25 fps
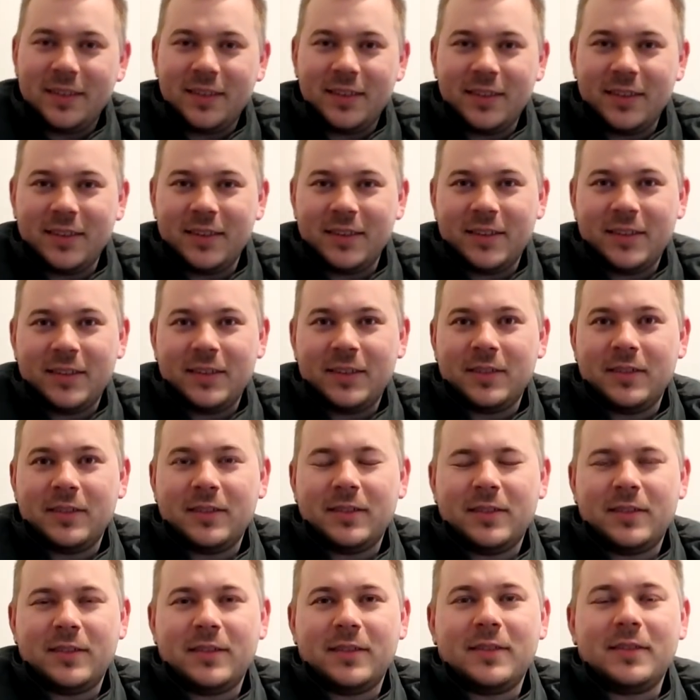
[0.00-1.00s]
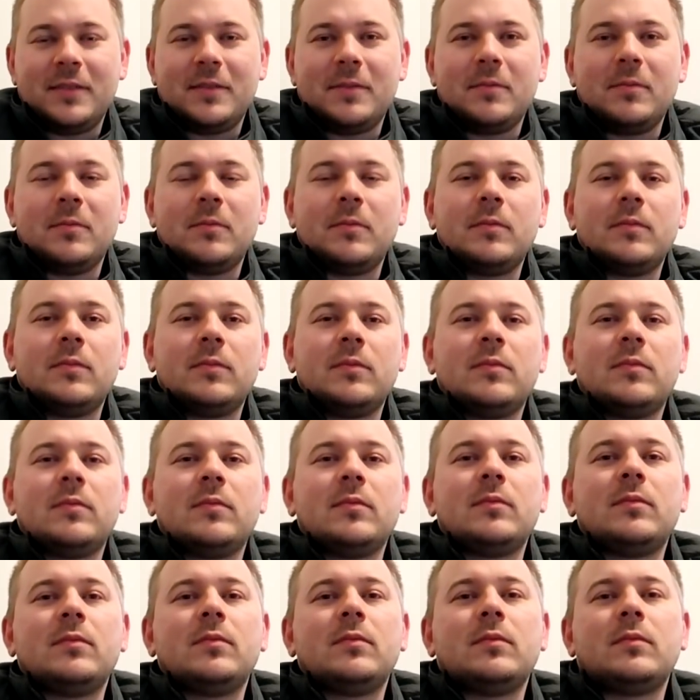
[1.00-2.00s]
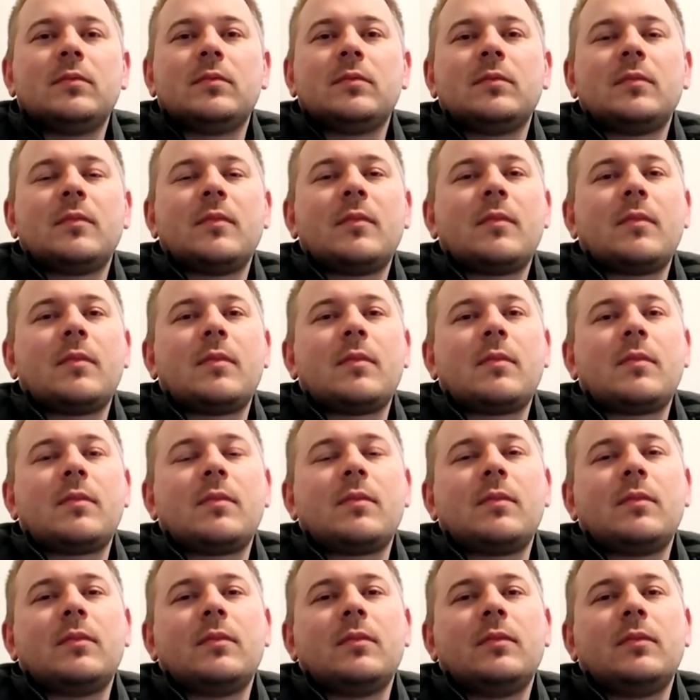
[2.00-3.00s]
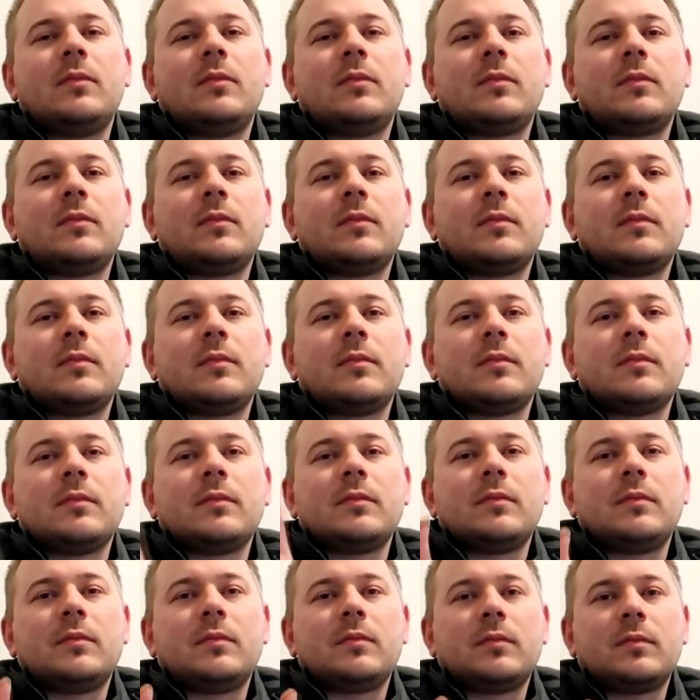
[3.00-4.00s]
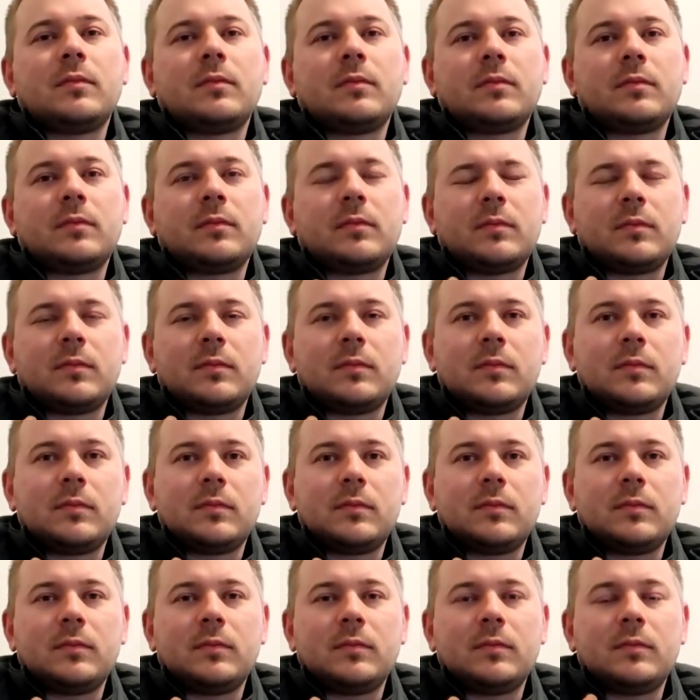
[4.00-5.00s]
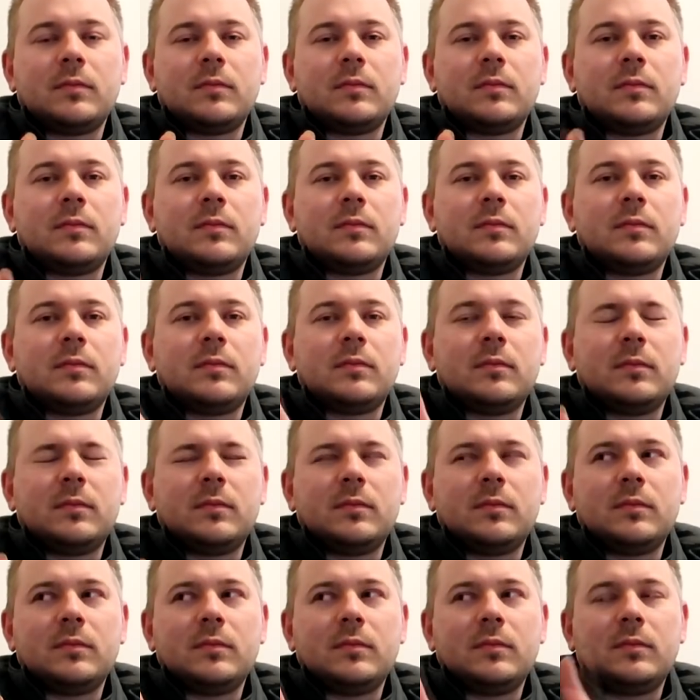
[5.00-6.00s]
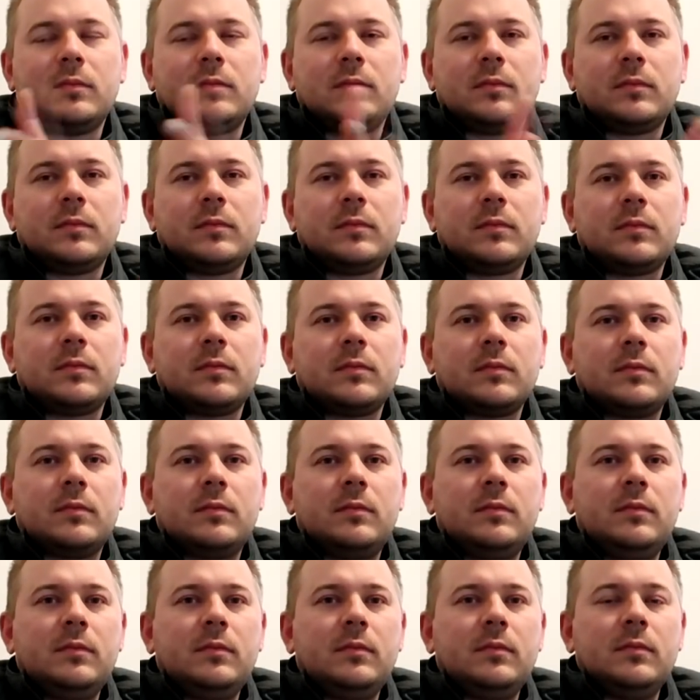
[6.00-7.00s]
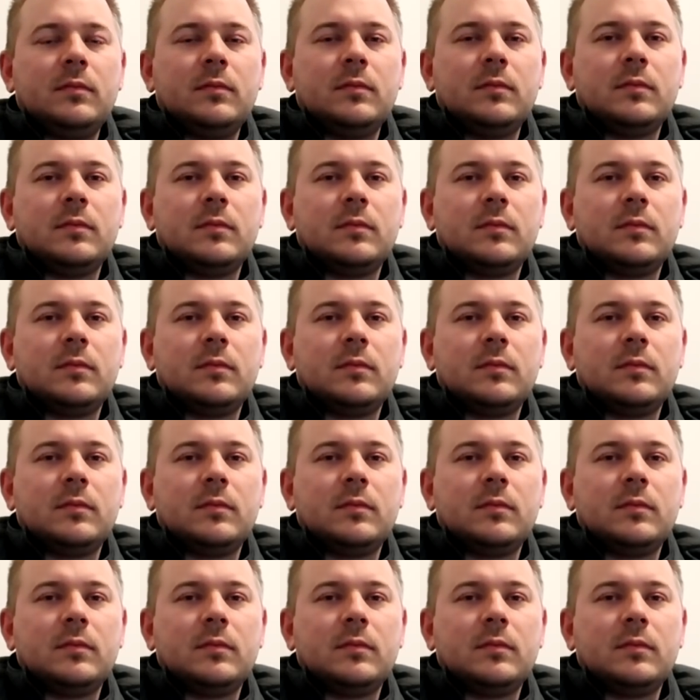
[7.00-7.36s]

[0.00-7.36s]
This person isn't speaking.